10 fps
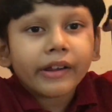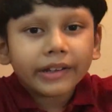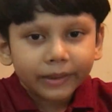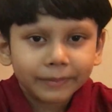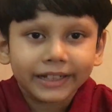
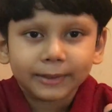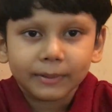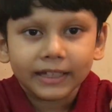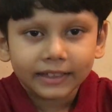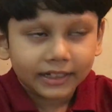let me
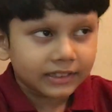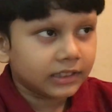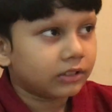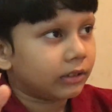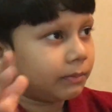explain their
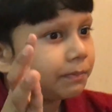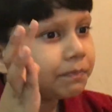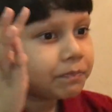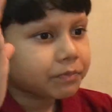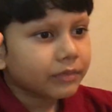system.
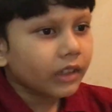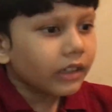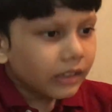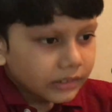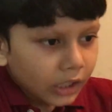
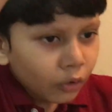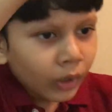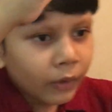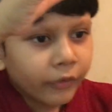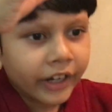There
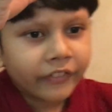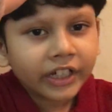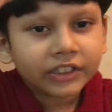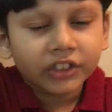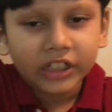were
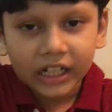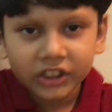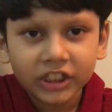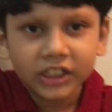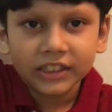various
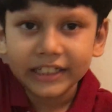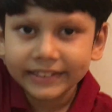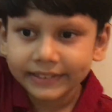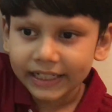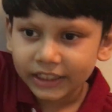duchies,
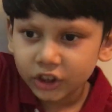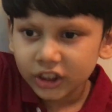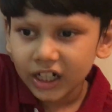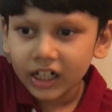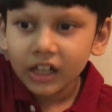
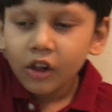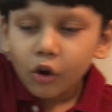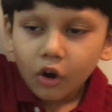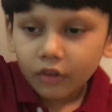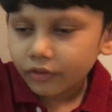etc.,
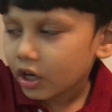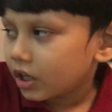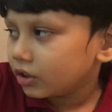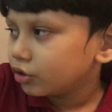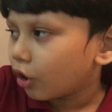on
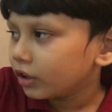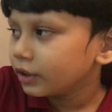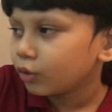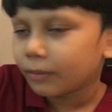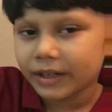the
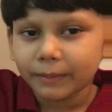Holy Roman